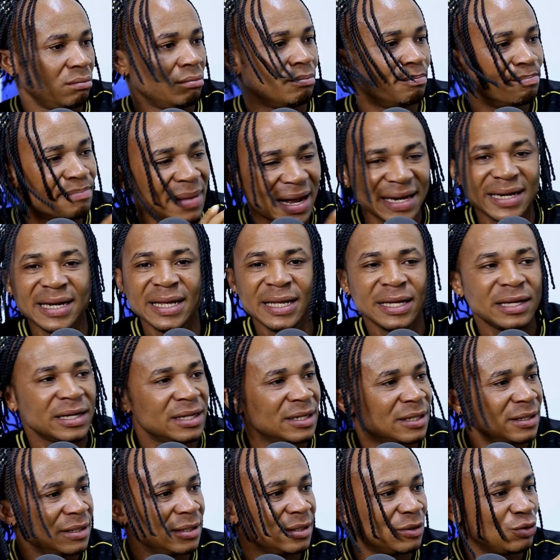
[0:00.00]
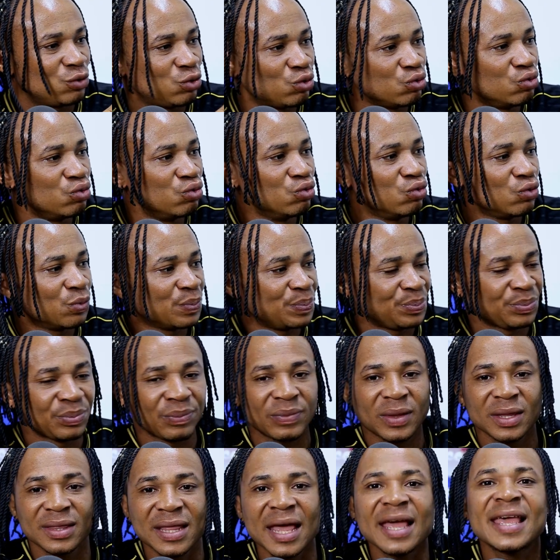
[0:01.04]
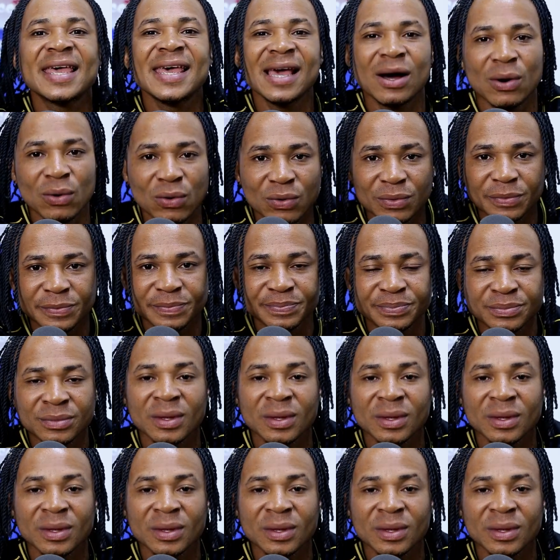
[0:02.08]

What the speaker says: money to the girl?